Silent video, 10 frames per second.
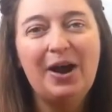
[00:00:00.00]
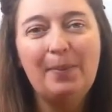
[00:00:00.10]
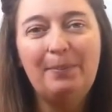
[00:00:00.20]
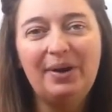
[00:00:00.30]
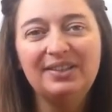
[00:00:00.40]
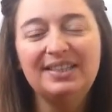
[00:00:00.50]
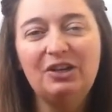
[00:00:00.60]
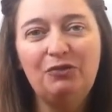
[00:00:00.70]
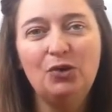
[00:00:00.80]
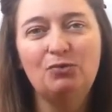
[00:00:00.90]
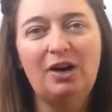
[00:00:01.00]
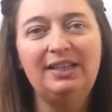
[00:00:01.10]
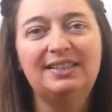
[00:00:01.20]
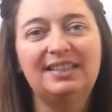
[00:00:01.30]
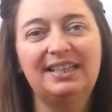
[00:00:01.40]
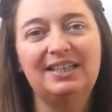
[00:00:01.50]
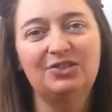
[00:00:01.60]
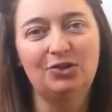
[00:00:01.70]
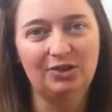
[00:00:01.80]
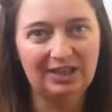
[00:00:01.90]
But if your writing is
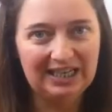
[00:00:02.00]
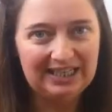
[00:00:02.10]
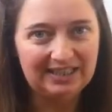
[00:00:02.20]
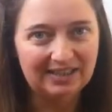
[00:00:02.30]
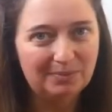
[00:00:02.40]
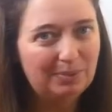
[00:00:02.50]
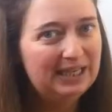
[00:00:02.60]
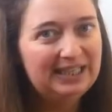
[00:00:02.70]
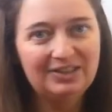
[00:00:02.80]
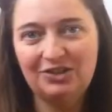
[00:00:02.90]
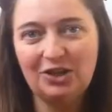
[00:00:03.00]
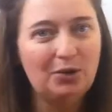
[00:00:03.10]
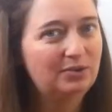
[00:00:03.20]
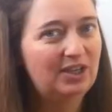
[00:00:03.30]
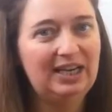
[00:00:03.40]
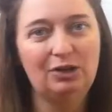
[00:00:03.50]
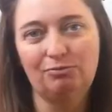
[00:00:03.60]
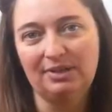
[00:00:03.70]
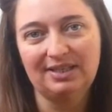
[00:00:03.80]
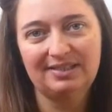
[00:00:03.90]
not clear, please don't take a
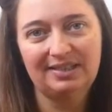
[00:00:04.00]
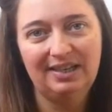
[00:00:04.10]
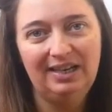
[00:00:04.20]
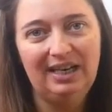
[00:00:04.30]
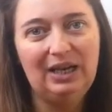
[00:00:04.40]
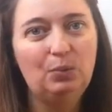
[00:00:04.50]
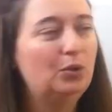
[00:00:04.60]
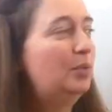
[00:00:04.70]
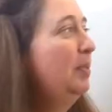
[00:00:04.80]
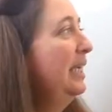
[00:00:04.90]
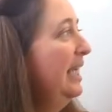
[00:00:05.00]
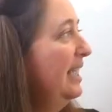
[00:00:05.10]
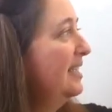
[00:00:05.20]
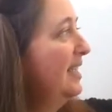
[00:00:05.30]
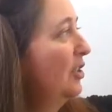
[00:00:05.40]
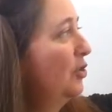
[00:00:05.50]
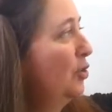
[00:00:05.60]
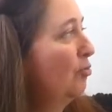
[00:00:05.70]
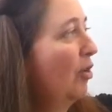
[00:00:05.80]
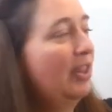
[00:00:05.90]
risk. It would be easier
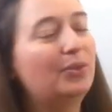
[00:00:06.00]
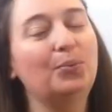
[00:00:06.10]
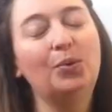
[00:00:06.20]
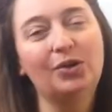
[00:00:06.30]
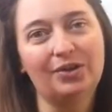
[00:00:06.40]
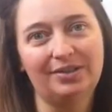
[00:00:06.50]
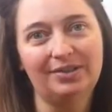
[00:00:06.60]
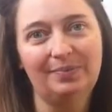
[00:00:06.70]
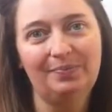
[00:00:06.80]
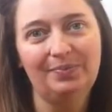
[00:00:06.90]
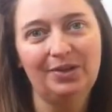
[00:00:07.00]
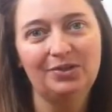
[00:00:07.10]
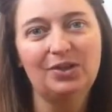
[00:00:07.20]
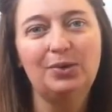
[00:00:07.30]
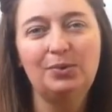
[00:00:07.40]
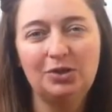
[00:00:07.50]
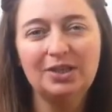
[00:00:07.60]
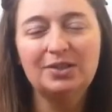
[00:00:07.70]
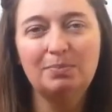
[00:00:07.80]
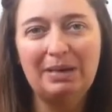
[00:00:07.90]
to write the word. So
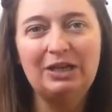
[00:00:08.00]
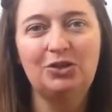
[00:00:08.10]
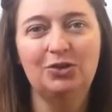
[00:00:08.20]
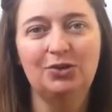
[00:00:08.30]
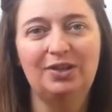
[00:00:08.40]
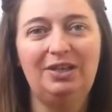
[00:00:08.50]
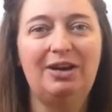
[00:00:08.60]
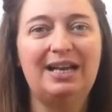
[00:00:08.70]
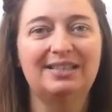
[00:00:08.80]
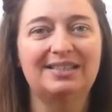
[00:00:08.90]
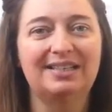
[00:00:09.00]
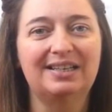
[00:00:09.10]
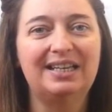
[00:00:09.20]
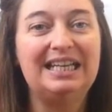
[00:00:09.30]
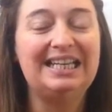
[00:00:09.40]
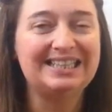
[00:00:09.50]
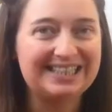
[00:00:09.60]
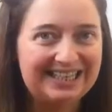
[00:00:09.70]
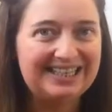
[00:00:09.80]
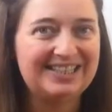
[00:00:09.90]
just make sure that your answer is
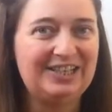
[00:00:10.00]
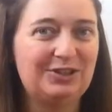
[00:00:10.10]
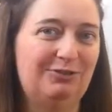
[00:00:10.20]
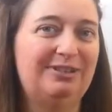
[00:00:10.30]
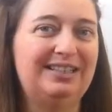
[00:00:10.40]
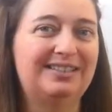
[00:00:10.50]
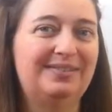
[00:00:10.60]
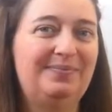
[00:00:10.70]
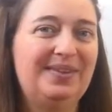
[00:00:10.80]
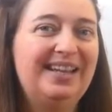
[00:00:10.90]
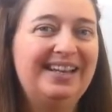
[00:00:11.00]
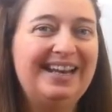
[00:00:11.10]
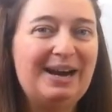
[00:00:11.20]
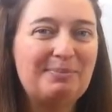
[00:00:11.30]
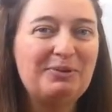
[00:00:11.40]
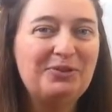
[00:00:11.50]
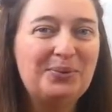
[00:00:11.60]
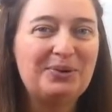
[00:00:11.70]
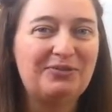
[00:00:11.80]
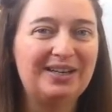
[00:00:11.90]
easy to read. Now,
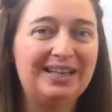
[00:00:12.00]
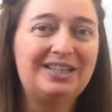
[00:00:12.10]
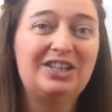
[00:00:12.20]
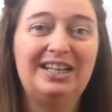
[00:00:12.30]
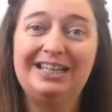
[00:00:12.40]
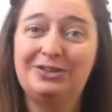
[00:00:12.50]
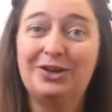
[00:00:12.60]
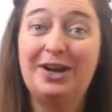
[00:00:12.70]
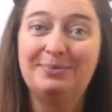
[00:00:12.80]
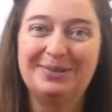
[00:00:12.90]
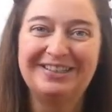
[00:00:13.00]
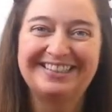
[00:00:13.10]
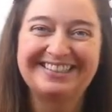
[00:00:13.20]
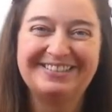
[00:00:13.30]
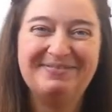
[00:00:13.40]
before we finish, here's your homework.